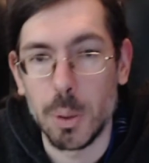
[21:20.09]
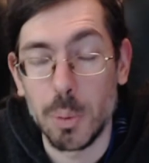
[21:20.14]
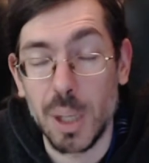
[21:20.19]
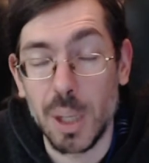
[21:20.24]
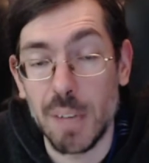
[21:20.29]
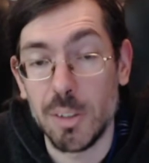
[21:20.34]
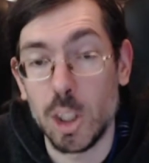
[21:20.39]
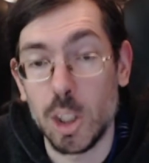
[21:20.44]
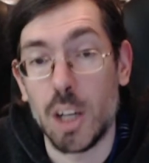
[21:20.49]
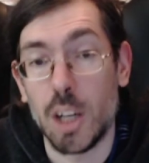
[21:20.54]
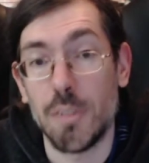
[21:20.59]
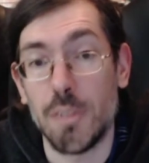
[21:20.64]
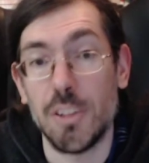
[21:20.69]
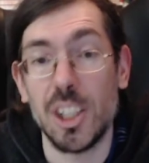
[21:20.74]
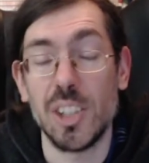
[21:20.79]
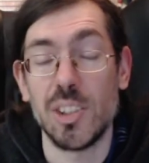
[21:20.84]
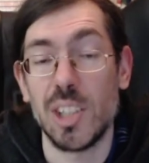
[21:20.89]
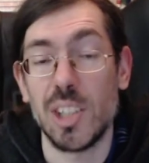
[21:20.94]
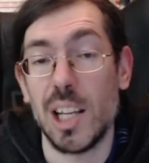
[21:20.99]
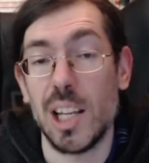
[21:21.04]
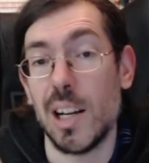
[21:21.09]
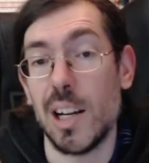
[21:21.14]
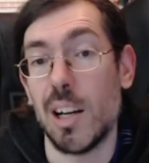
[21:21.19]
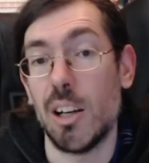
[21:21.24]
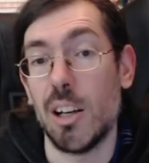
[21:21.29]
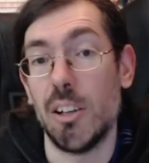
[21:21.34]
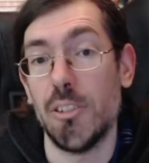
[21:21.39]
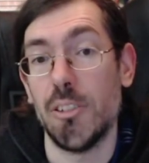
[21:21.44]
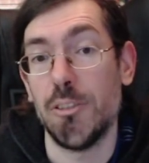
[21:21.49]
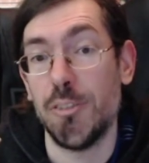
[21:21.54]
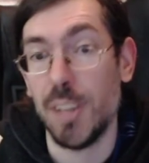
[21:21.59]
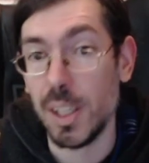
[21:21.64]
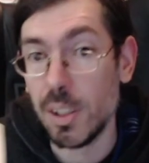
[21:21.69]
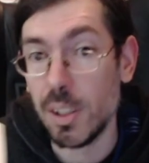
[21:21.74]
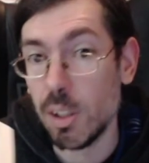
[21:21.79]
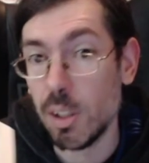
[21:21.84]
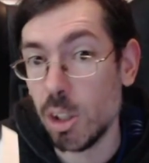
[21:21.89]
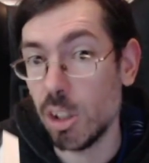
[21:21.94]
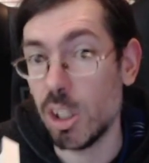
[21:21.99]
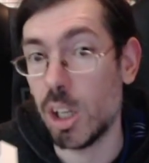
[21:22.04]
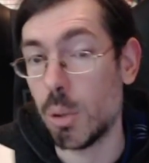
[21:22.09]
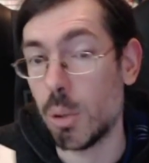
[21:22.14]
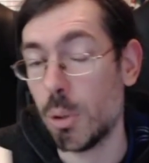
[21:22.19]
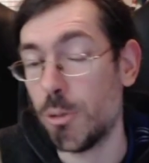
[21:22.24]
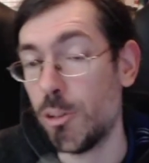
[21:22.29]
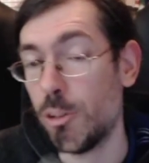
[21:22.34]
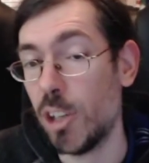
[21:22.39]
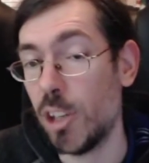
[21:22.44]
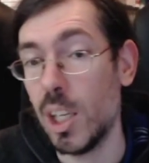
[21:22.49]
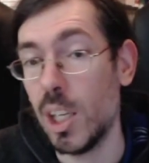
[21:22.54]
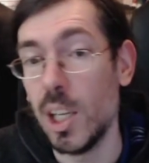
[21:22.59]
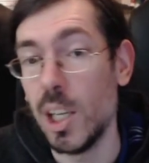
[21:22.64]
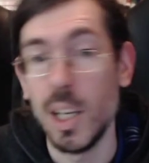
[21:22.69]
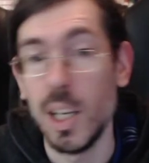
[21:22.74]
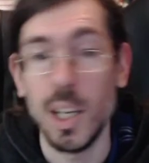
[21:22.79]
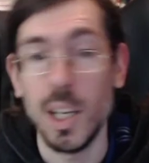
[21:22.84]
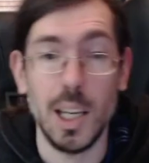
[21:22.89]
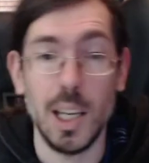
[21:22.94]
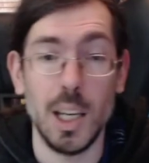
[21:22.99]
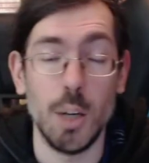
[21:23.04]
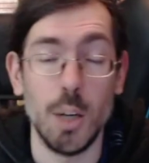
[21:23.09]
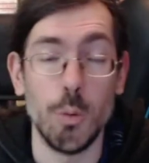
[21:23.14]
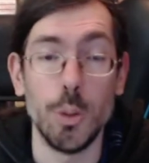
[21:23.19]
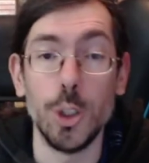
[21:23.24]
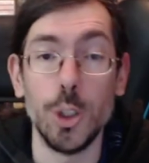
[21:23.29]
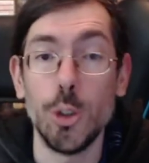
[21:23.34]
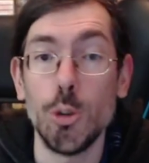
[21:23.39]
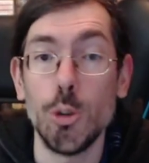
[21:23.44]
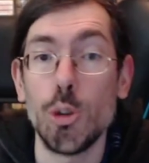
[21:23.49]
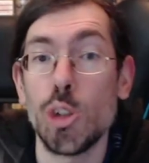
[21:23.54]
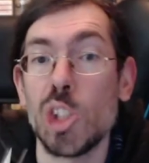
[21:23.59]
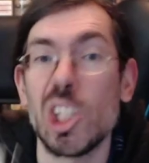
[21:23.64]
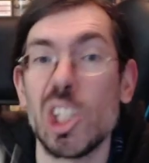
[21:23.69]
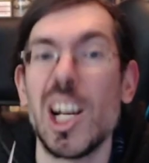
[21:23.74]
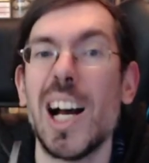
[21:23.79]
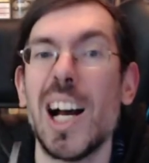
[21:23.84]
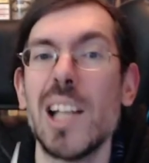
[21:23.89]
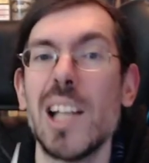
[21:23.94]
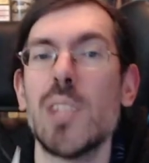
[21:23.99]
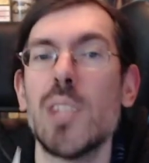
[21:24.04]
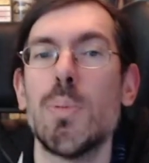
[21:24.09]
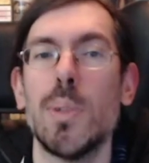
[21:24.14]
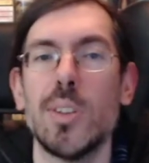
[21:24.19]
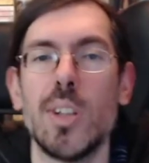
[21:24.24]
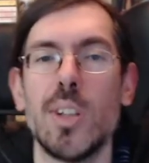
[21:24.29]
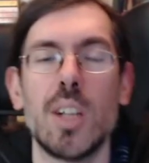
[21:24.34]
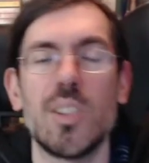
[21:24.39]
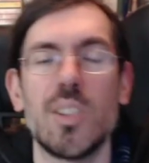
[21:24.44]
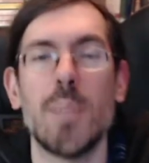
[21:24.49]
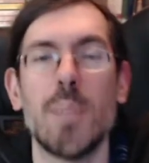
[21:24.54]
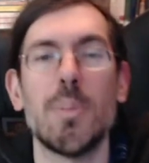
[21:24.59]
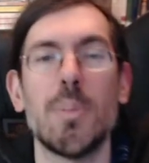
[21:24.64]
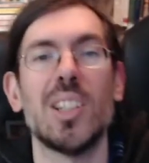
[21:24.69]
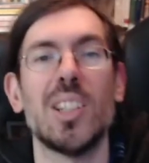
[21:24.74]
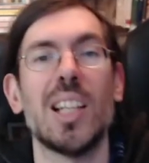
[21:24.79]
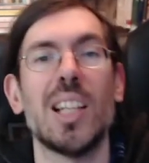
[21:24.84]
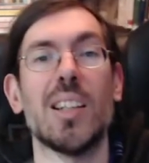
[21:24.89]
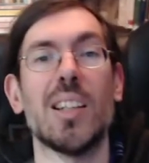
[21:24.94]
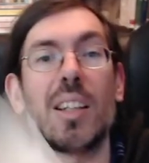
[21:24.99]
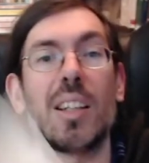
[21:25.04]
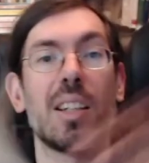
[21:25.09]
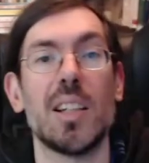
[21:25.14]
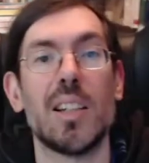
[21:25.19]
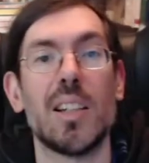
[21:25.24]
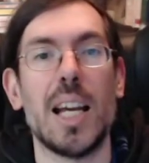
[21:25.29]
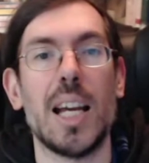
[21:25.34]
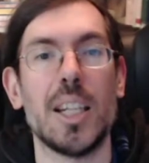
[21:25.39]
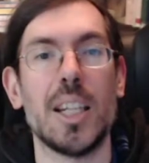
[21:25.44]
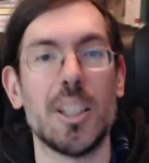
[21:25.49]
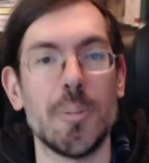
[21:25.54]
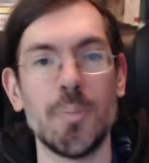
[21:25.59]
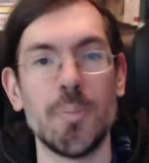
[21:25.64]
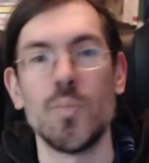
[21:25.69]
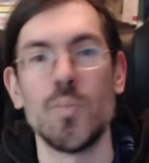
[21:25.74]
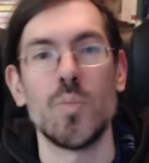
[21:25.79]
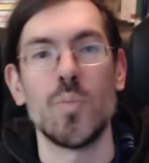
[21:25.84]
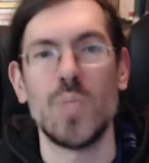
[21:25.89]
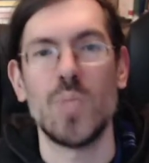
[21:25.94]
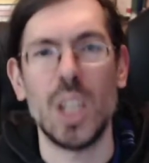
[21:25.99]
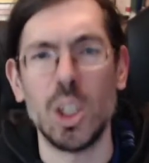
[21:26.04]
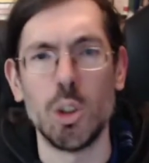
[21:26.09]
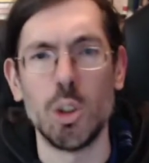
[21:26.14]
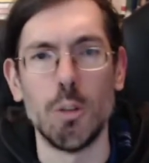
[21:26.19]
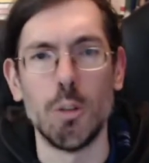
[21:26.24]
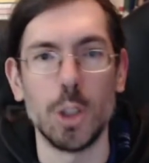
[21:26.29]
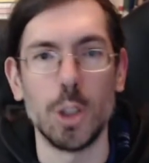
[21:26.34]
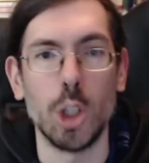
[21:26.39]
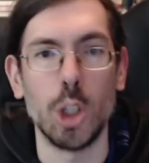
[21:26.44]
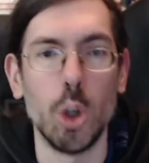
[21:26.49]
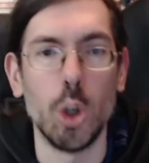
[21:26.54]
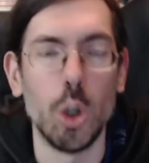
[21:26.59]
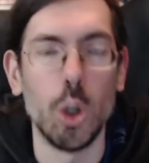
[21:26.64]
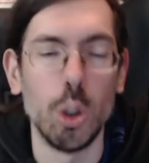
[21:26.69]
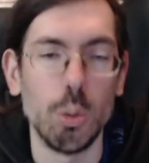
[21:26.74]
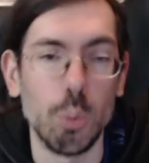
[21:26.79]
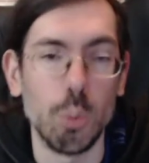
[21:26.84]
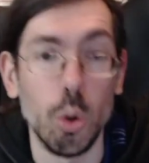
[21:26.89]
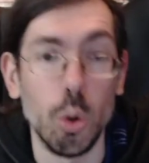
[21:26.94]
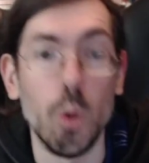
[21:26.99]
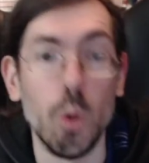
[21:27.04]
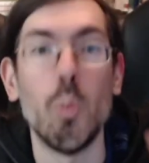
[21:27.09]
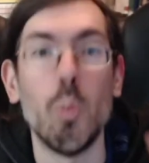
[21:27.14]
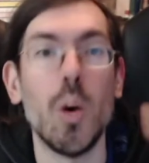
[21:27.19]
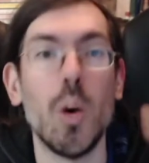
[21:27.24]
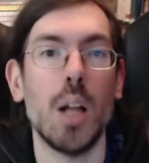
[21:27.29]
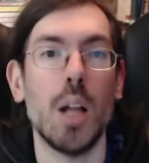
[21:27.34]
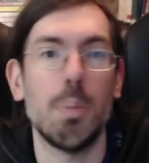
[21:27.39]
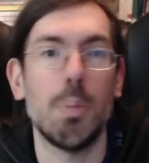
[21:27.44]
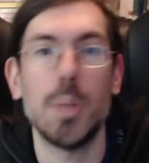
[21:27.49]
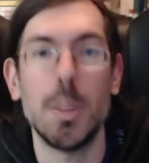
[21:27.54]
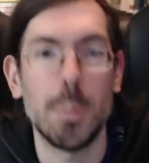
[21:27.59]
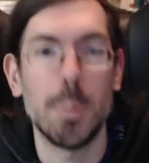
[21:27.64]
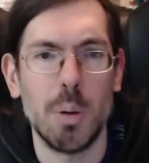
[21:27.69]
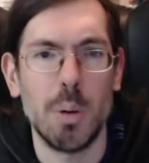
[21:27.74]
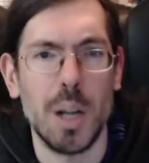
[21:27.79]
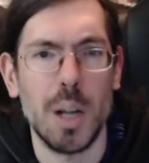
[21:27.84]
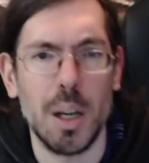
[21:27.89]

We have a lot of things that are fake holography, reduced size, but not something that like can like take over the whole room while people